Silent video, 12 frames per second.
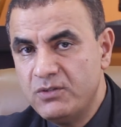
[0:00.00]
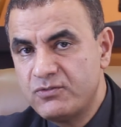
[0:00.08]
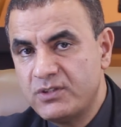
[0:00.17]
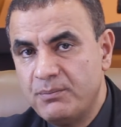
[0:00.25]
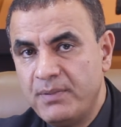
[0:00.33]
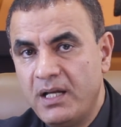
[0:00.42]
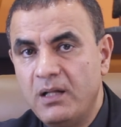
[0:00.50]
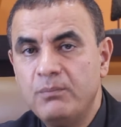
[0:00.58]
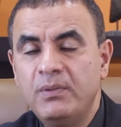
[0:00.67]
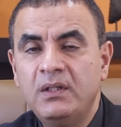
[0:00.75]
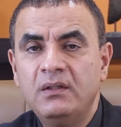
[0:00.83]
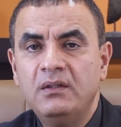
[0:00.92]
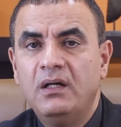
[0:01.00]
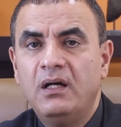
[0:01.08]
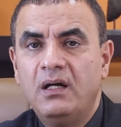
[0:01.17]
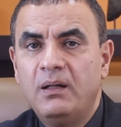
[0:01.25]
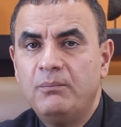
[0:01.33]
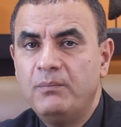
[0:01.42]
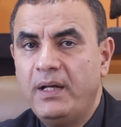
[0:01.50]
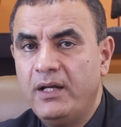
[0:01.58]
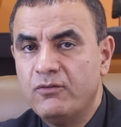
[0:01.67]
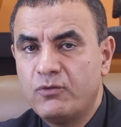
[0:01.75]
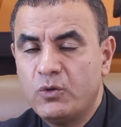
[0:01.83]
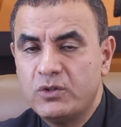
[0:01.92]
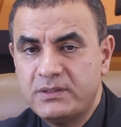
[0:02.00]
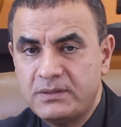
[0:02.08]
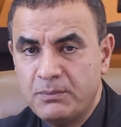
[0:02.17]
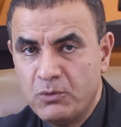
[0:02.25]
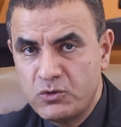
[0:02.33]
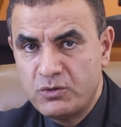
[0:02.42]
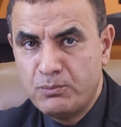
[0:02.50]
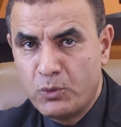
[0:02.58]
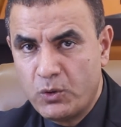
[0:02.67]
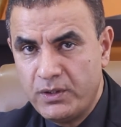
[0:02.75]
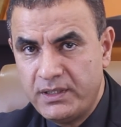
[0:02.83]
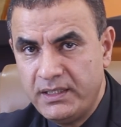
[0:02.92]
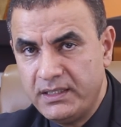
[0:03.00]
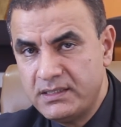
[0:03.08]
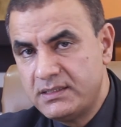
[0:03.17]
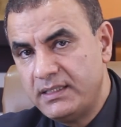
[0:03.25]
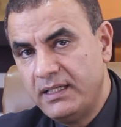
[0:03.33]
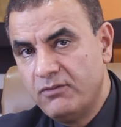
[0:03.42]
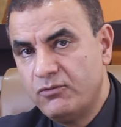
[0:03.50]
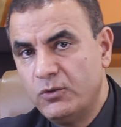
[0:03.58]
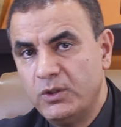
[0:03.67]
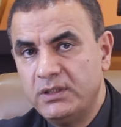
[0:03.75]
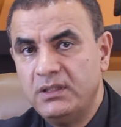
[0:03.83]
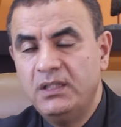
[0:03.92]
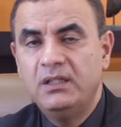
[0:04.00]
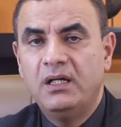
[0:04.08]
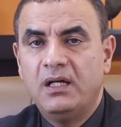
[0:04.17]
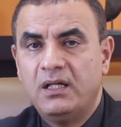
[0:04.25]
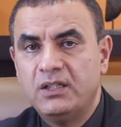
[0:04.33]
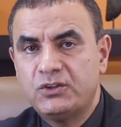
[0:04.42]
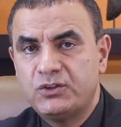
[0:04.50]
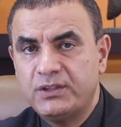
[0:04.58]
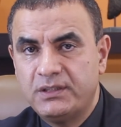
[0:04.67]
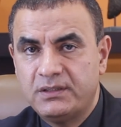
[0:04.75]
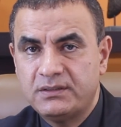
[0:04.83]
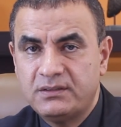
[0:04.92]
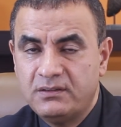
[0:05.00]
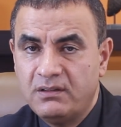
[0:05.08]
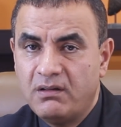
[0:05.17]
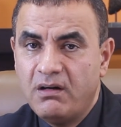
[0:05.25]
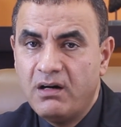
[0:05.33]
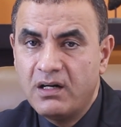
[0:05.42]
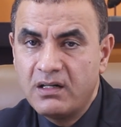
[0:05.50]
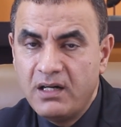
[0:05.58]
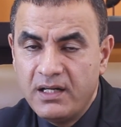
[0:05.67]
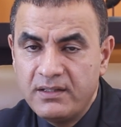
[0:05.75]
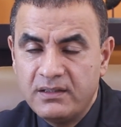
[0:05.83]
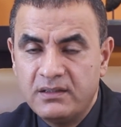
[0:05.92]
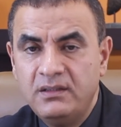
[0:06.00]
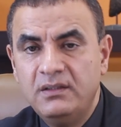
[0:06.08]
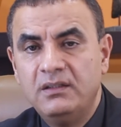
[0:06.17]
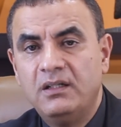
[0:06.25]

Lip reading: of some help. And of course, the most important thing is to avoid triggers. There are other